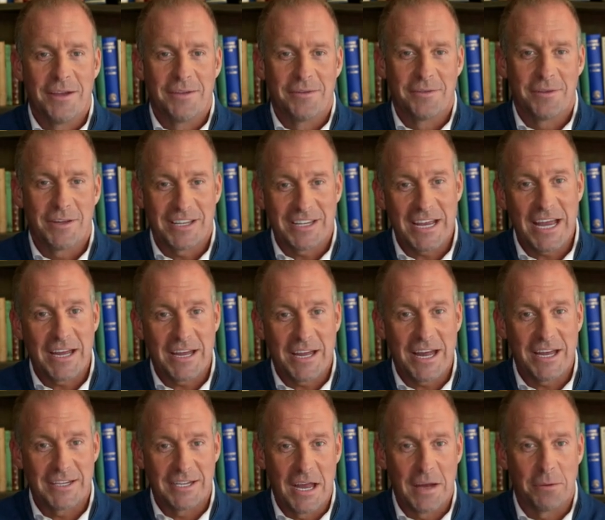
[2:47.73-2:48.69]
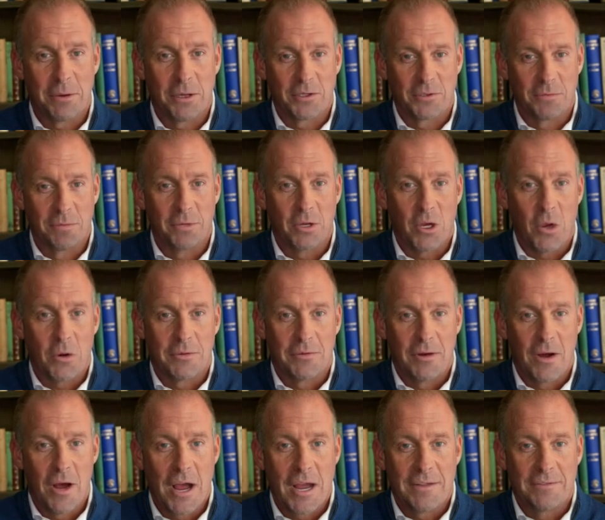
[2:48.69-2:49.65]
The second example is from Goal
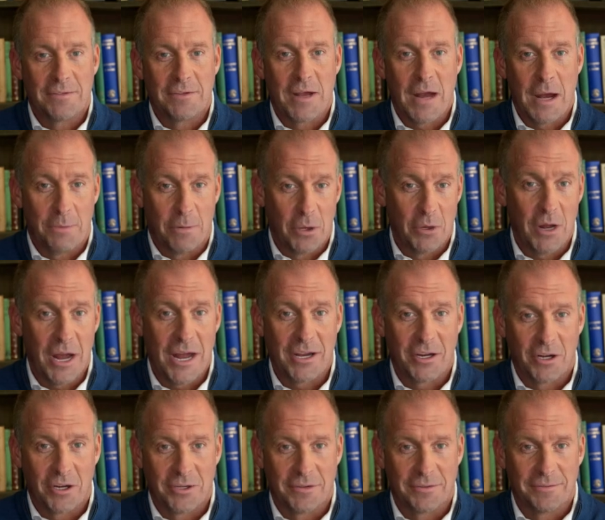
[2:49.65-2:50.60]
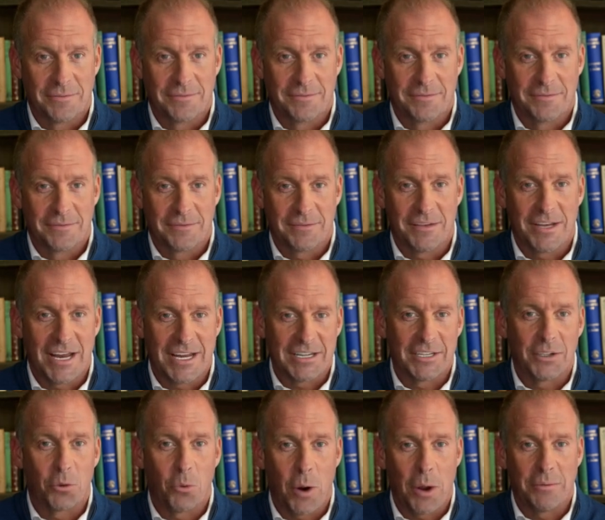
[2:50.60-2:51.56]
5, Immigration.
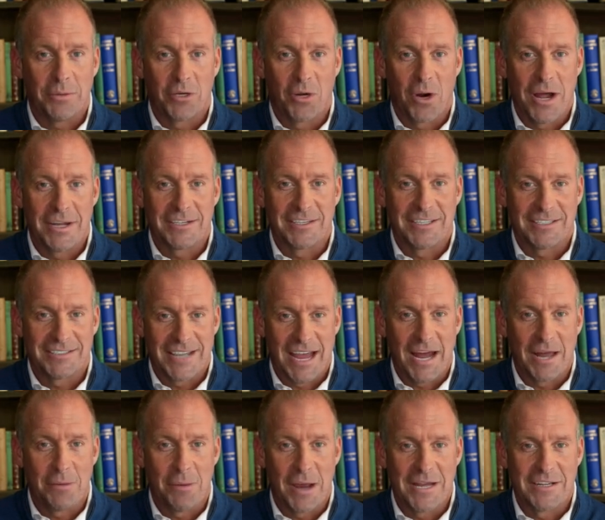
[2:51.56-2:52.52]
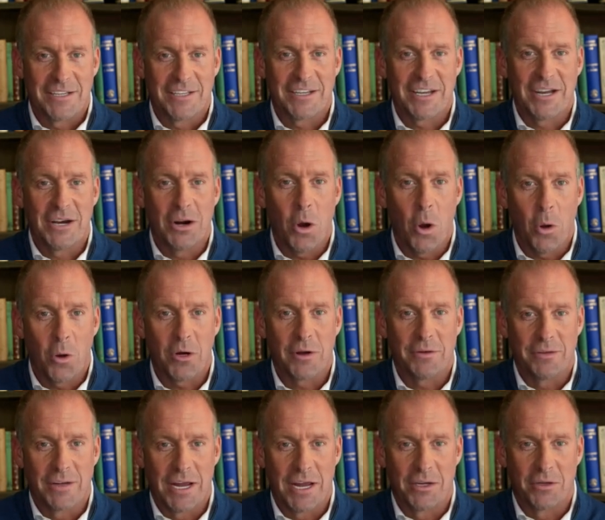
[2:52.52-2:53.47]
Links to websites and databases in all
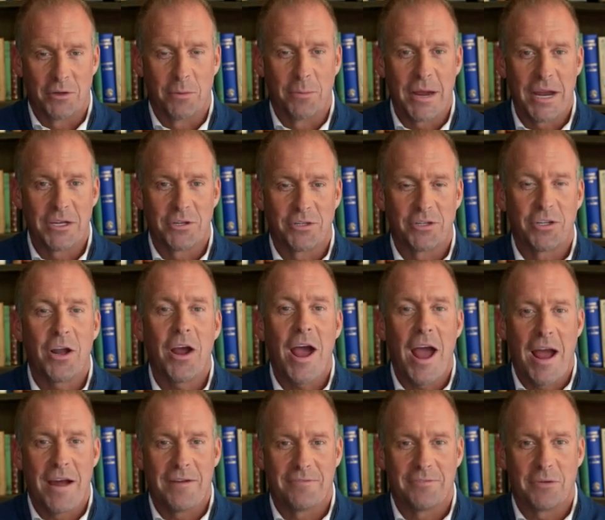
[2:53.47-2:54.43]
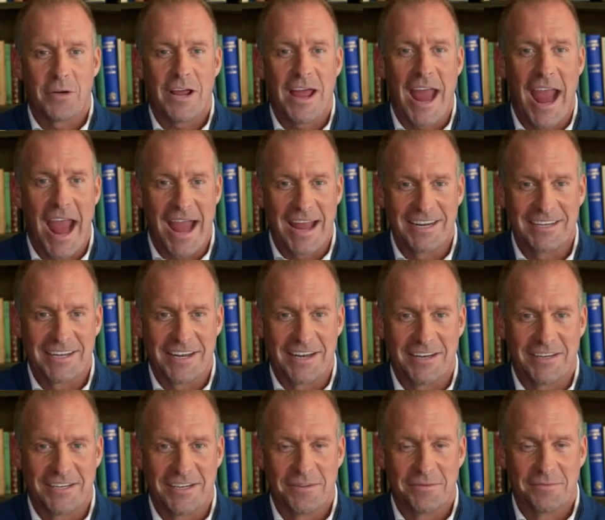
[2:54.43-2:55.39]
of the country pages are free to
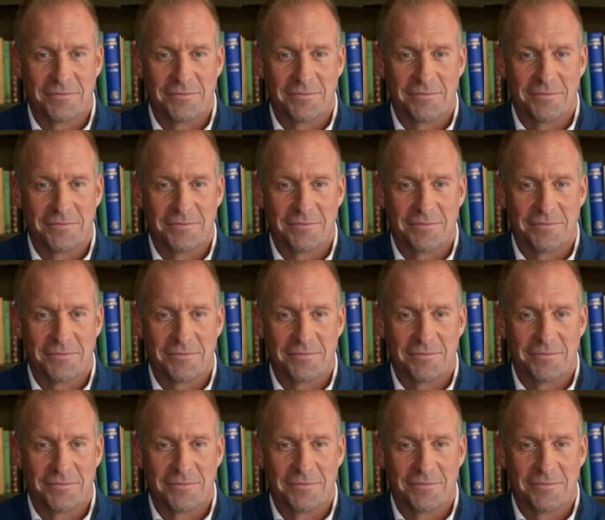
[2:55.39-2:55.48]
access.